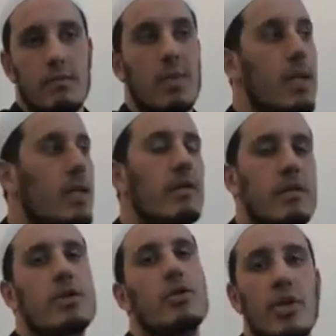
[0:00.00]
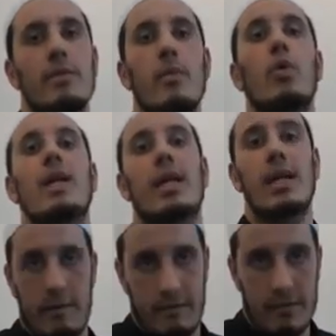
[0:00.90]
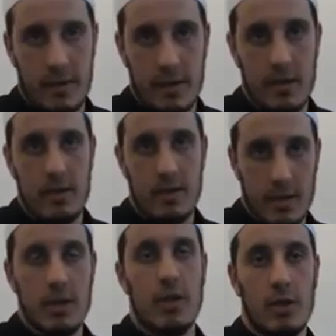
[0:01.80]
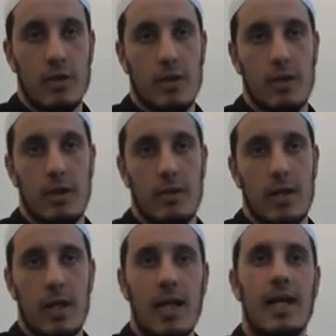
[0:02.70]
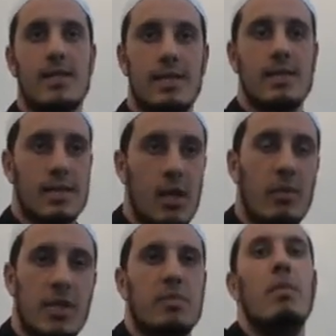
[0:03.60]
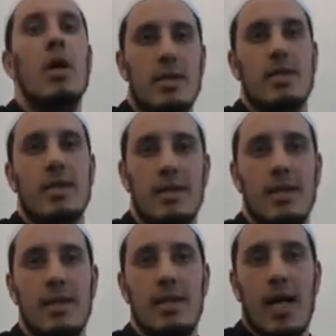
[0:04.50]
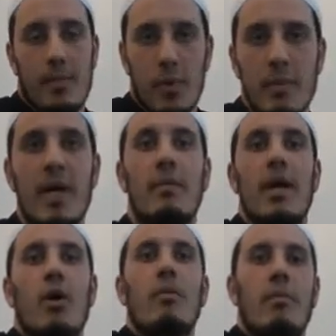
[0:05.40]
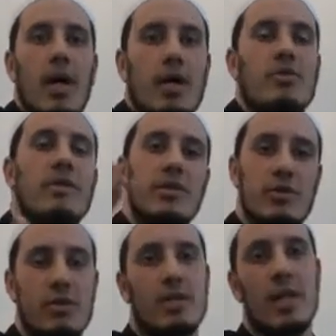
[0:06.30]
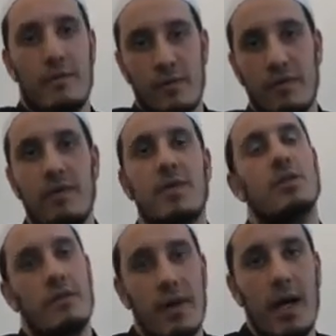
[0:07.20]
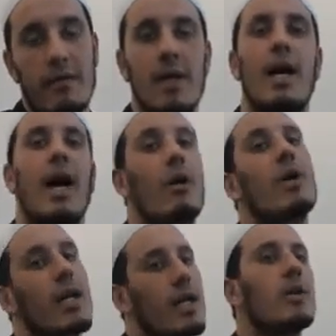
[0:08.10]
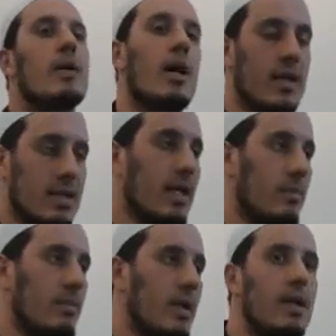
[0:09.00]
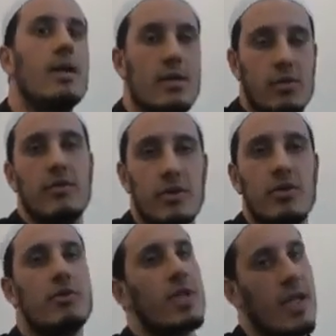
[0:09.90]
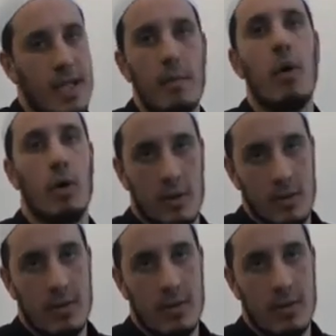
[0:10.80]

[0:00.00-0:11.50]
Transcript: Meaning, he reduced it more than enough. You know, Allah has so much mercy upon me and my ummah because he reduced the salah from 50 to 5. How can I go and ask Him to reduce it anymore?